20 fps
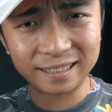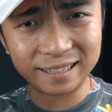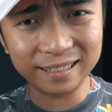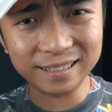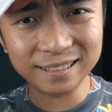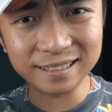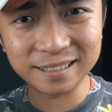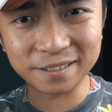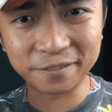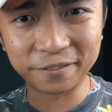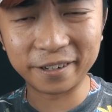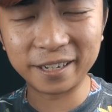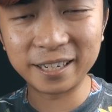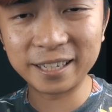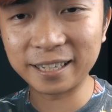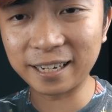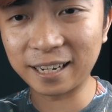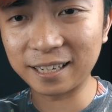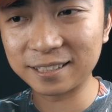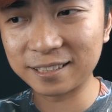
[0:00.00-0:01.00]
This is a
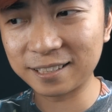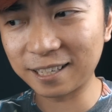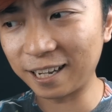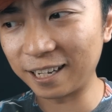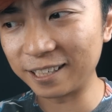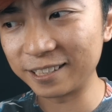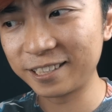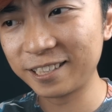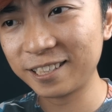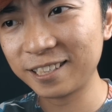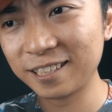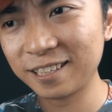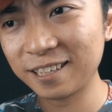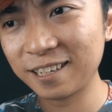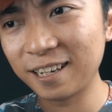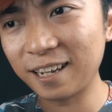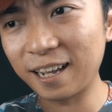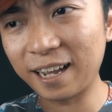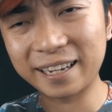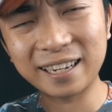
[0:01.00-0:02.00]
really nice touch.
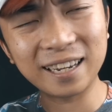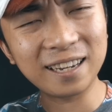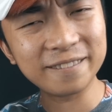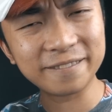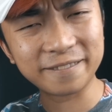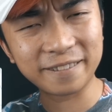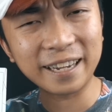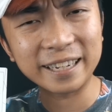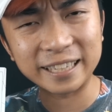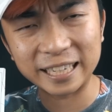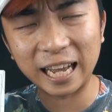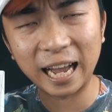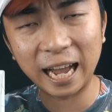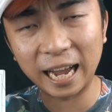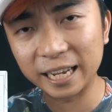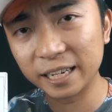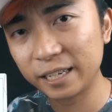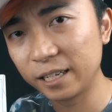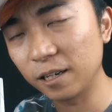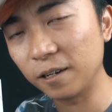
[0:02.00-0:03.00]
I kind of like the
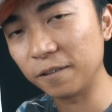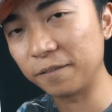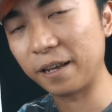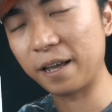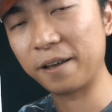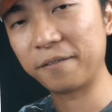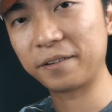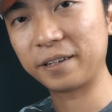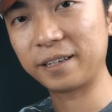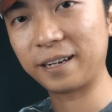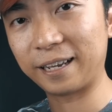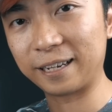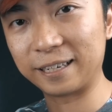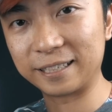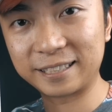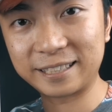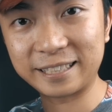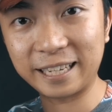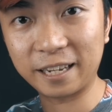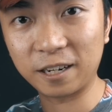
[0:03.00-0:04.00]
idea of having like a
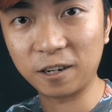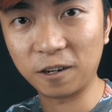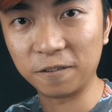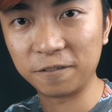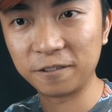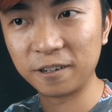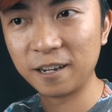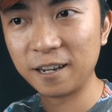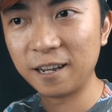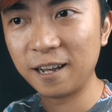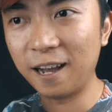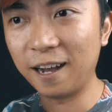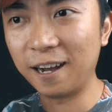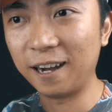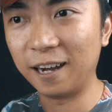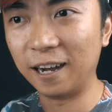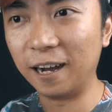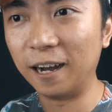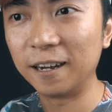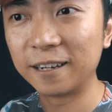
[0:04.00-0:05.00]
set of
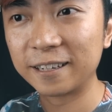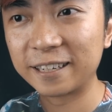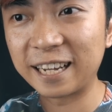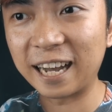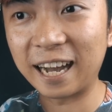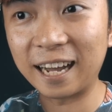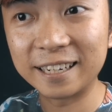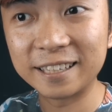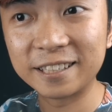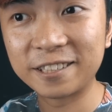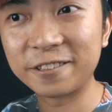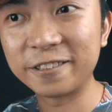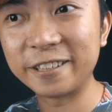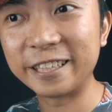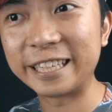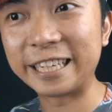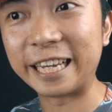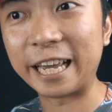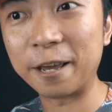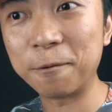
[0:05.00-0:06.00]

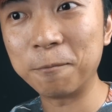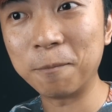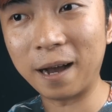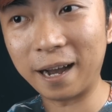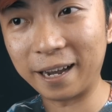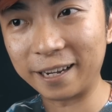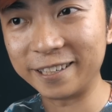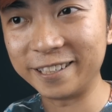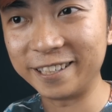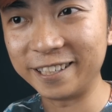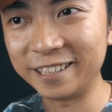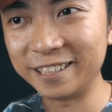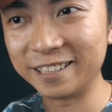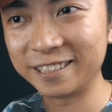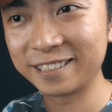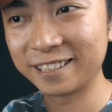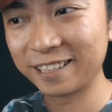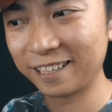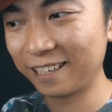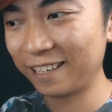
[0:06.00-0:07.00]
cardistry game
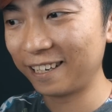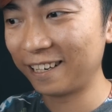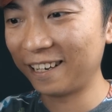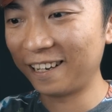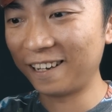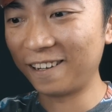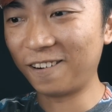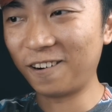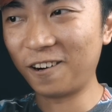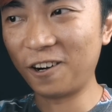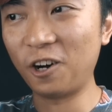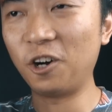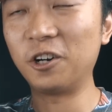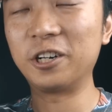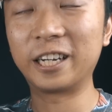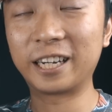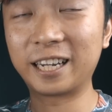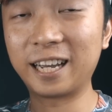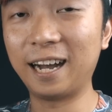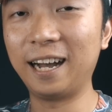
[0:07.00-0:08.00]
ideas
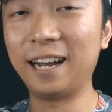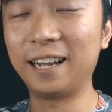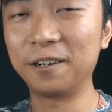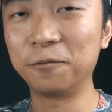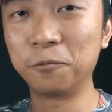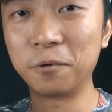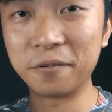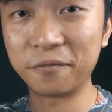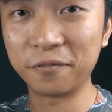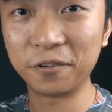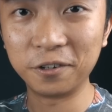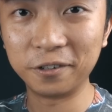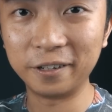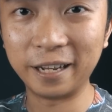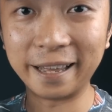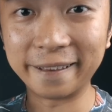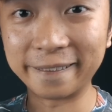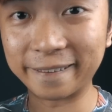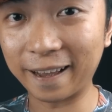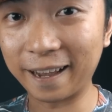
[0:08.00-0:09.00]
on a card with you
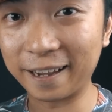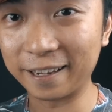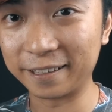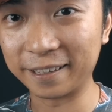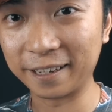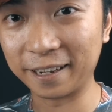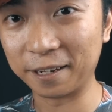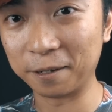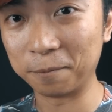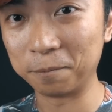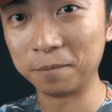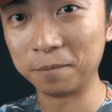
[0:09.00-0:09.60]
the entire time.